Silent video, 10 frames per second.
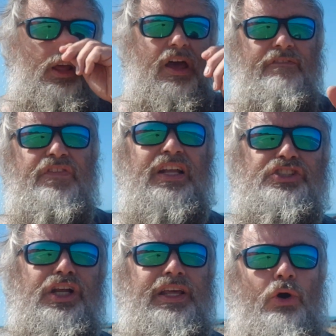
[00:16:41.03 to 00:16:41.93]

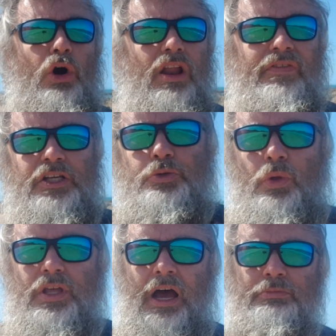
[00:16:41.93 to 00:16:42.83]
eventually all of us
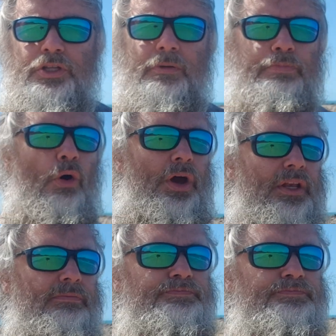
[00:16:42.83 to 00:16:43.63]
will come to the point